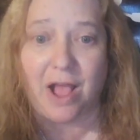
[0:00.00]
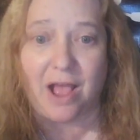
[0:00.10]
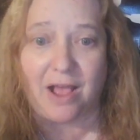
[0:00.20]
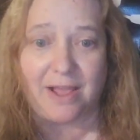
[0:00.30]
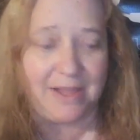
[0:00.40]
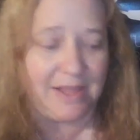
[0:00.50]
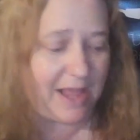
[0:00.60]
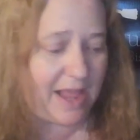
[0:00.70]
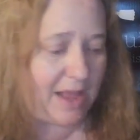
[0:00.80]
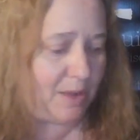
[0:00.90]
eye
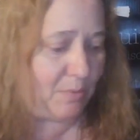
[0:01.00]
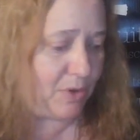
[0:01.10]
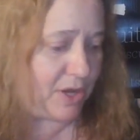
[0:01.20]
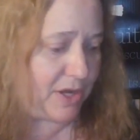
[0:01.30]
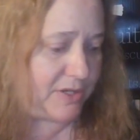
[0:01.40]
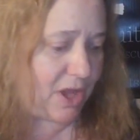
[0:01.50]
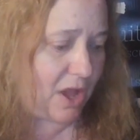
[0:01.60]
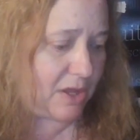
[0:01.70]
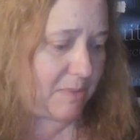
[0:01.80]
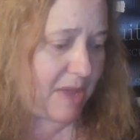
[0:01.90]
and we're going to
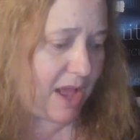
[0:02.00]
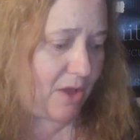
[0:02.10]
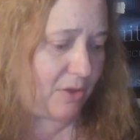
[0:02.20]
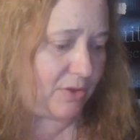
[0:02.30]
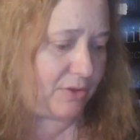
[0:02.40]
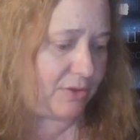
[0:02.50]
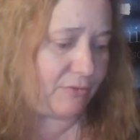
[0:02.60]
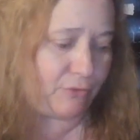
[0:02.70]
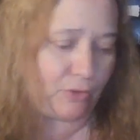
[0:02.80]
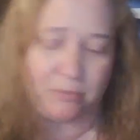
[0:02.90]
talk about the
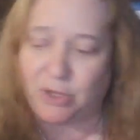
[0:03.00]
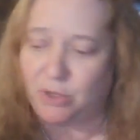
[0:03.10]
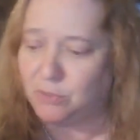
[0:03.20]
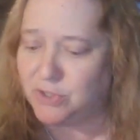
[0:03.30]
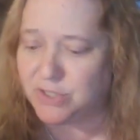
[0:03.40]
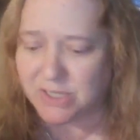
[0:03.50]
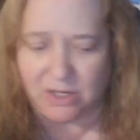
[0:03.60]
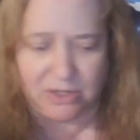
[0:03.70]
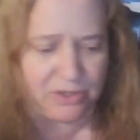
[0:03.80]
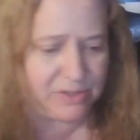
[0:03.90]
full moon. We're just
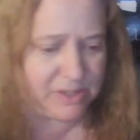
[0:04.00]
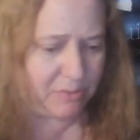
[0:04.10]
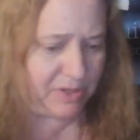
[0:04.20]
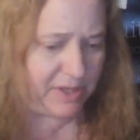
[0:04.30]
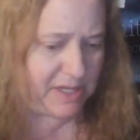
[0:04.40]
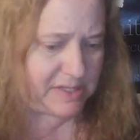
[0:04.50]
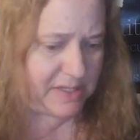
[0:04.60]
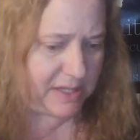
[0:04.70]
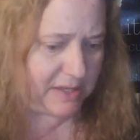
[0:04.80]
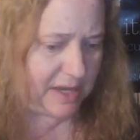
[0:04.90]
going to do some
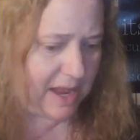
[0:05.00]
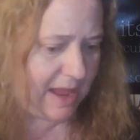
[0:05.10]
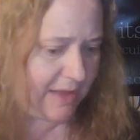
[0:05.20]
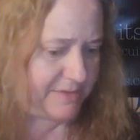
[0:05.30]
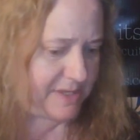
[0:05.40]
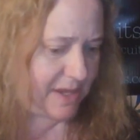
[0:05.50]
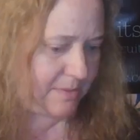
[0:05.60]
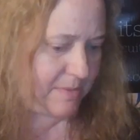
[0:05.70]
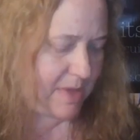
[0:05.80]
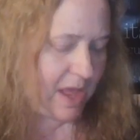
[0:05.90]
releasing that I have
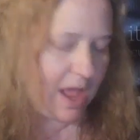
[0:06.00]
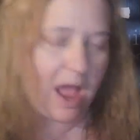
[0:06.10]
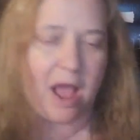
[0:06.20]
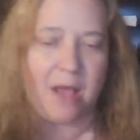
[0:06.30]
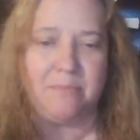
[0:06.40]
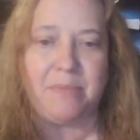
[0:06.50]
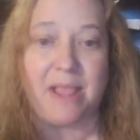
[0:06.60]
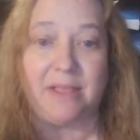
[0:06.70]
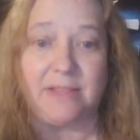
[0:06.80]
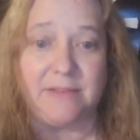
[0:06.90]
some um,
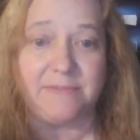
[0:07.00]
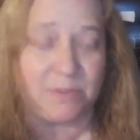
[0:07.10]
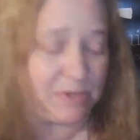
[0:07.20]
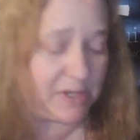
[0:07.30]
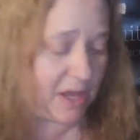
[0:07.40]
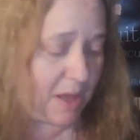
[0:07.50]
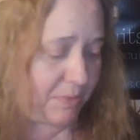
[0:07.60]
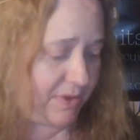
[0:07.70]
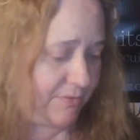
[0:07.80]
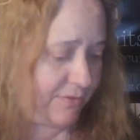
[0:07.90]
bay leaves with a
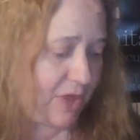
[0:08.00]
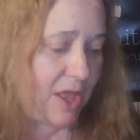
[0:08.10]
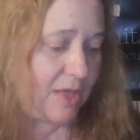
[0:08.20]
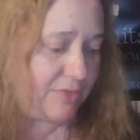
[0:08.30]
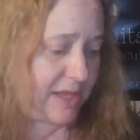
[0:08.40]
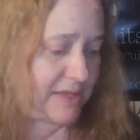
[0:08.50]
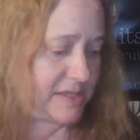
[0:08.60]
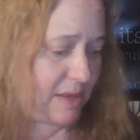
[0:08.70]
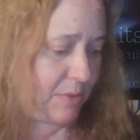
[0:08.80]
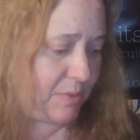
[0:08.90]
couple of things
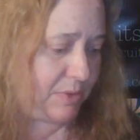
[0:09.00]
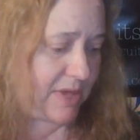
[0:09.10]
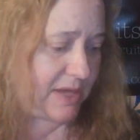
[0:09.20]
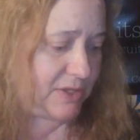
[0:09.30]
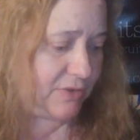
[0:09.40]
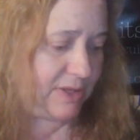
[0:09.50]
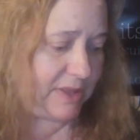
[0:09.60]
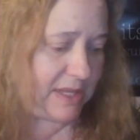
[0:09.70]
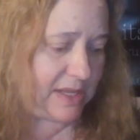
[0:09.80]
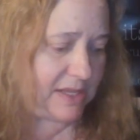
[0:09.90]
that we would like to
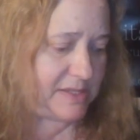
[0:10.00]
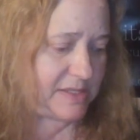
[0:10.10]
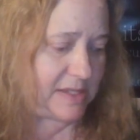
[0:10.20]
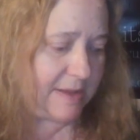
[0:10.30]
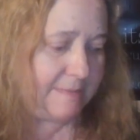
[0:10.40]
release.